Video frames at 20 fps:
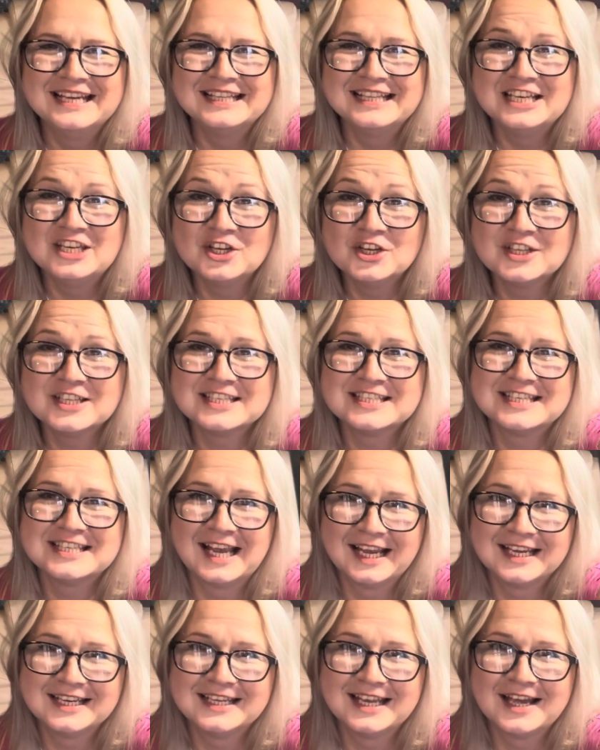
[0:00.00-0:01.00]
Then you got the
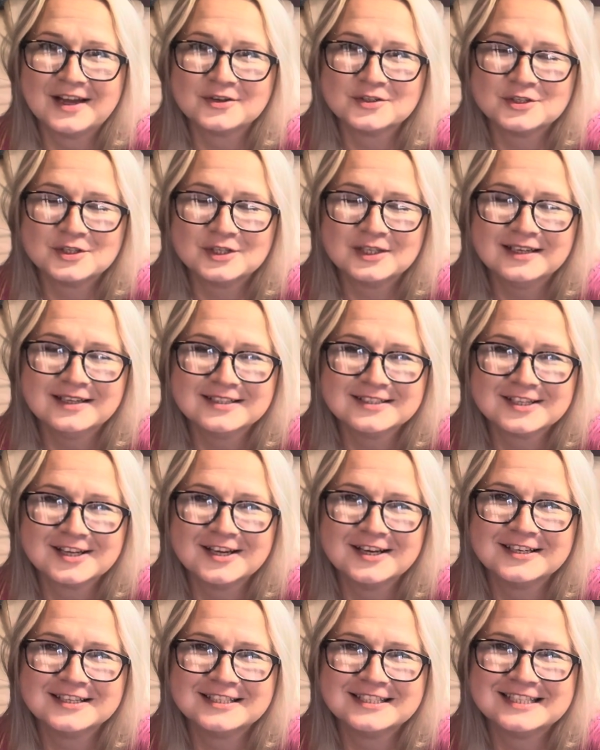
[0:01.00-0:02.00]
2nd house. Your last
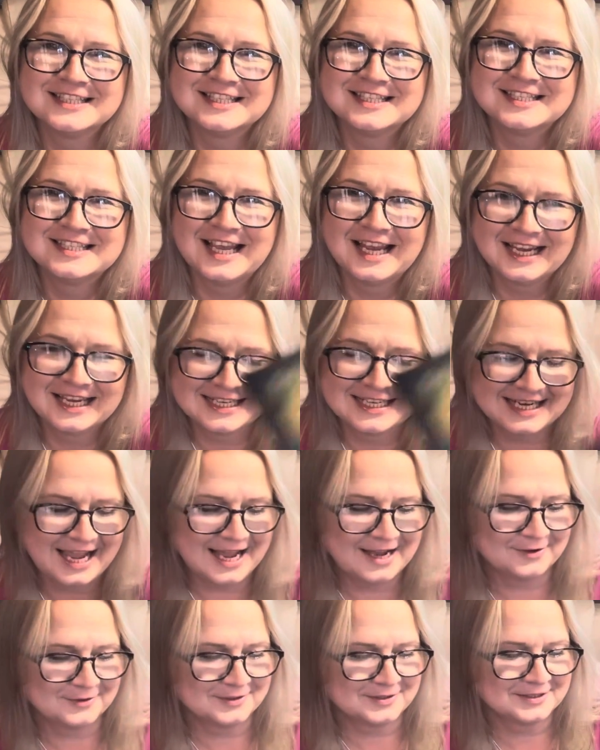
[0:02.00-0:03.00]
card is the 2nd
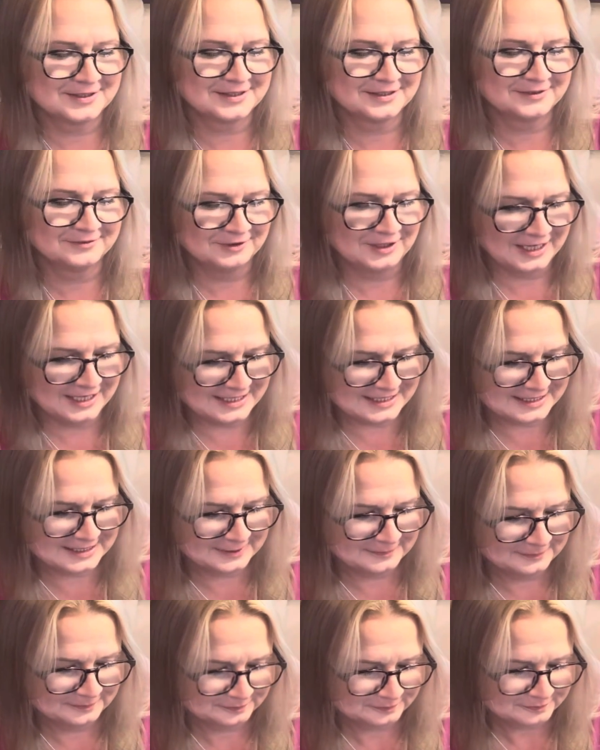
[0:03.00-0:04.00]
house, right?
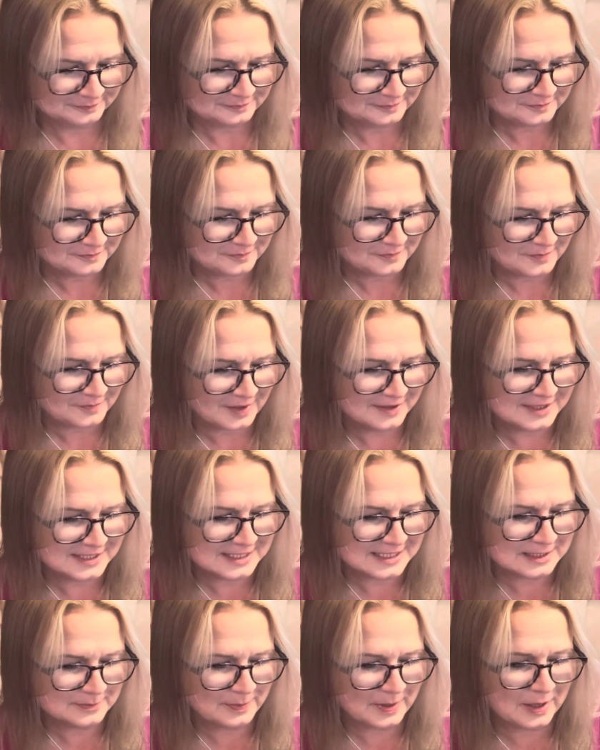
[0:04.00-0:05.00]
And
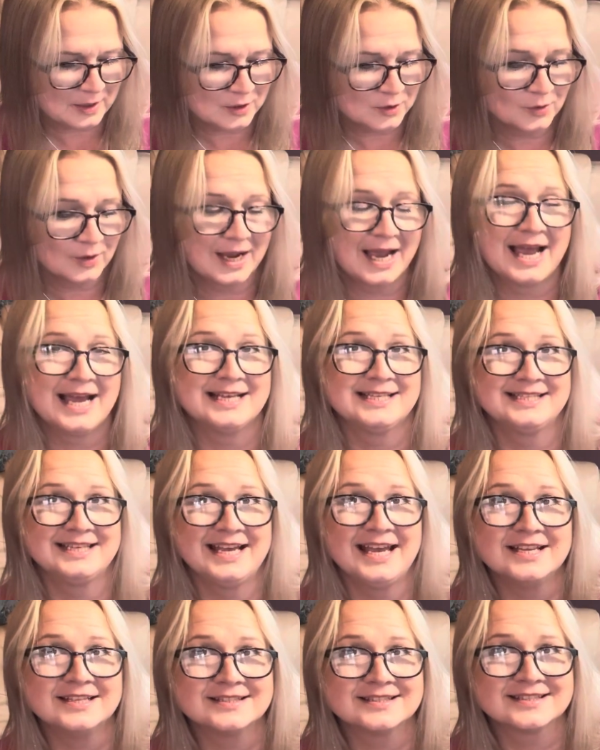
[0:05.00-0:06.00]
this is about your
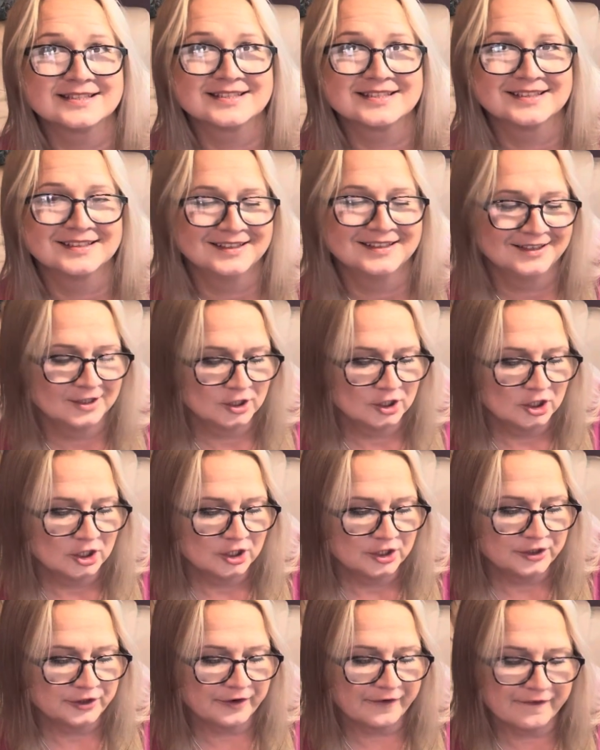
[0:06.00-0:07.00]
assets,
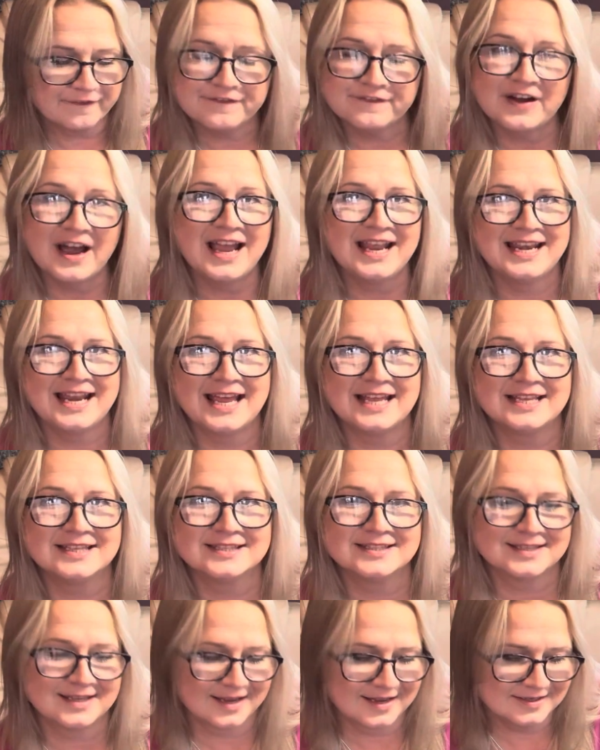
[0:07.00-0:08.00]
your
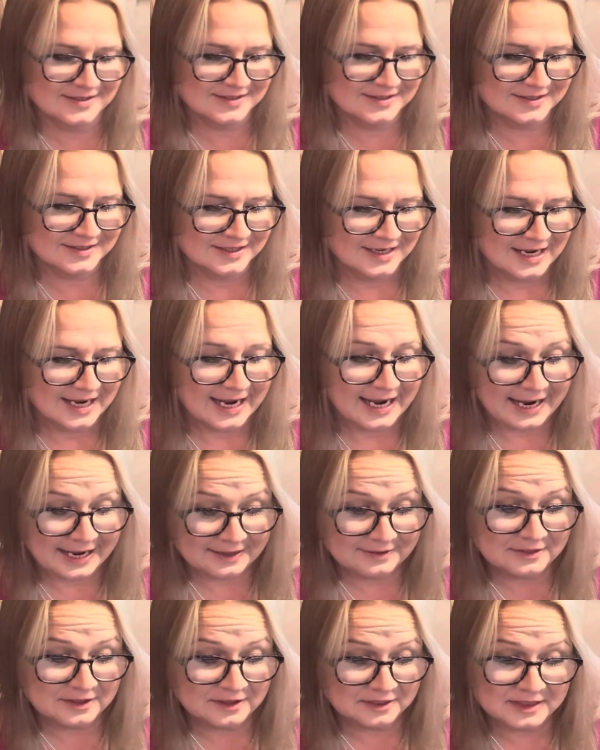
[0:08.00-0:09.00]
finances,
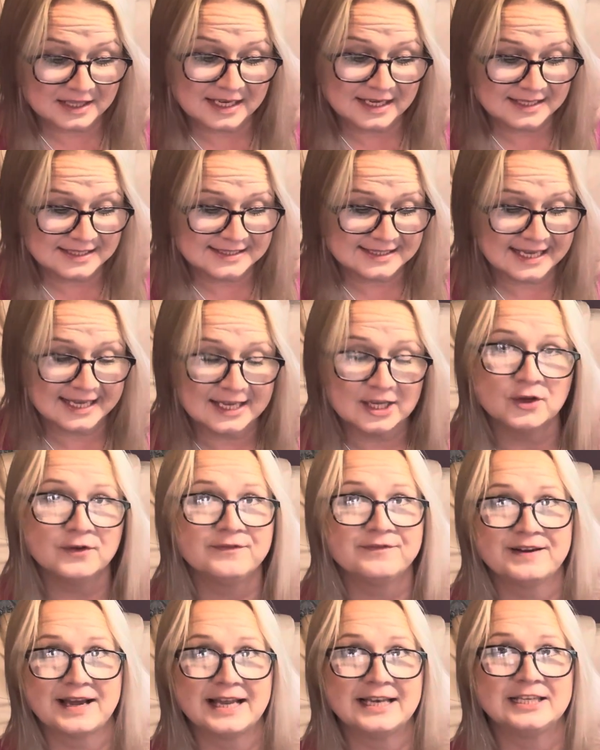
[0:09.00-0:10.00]
and the things that you
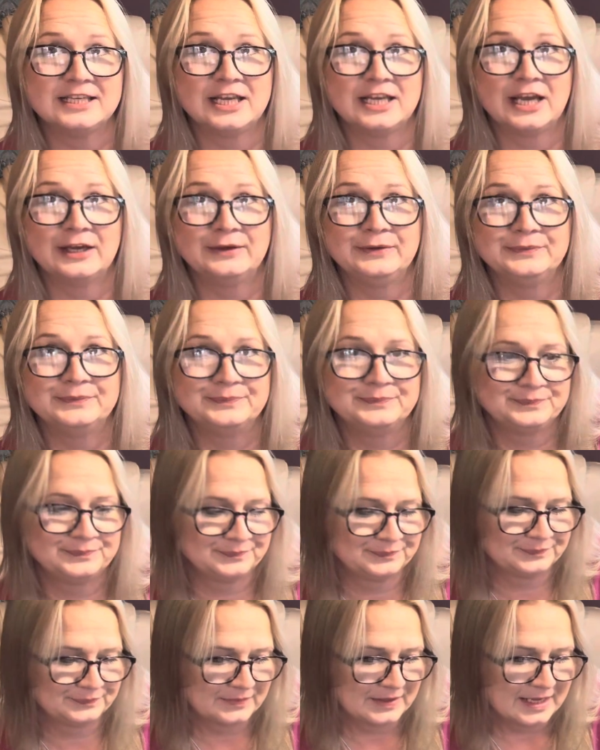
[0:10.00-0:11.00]
value.
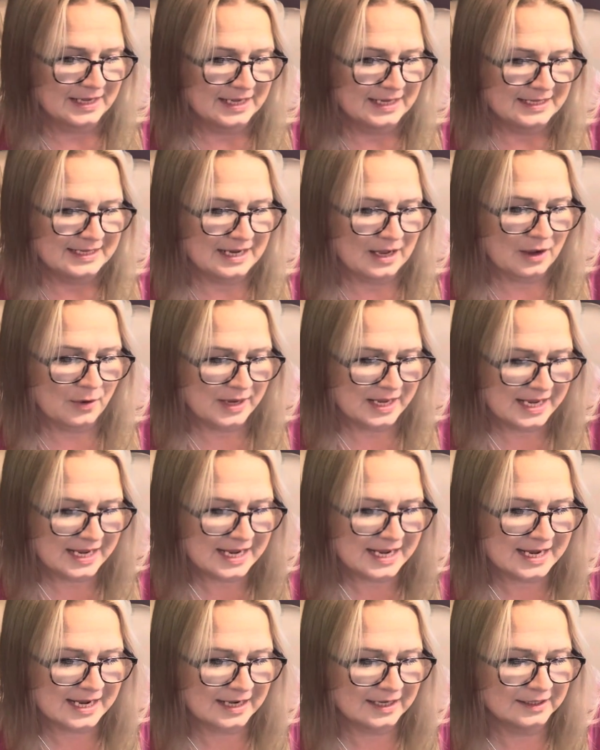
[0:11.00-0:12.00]
Now
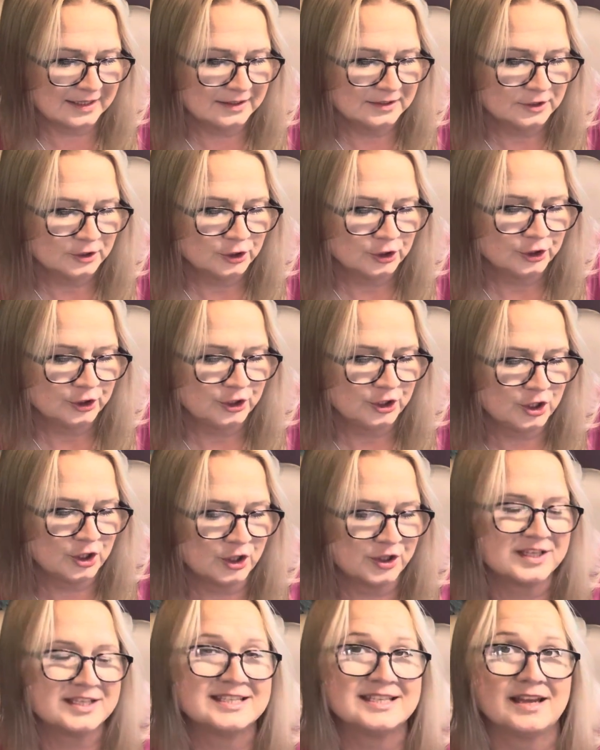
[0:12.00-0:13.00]
here, you
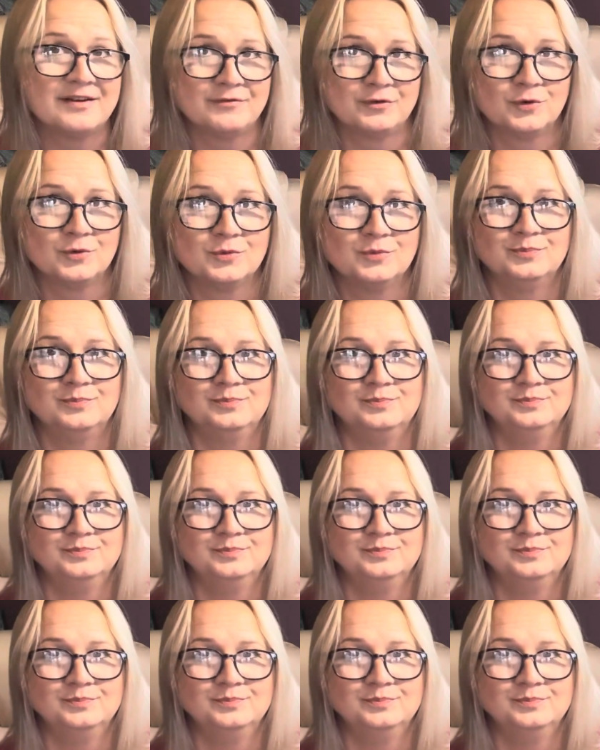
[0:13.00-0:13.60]
got the devil.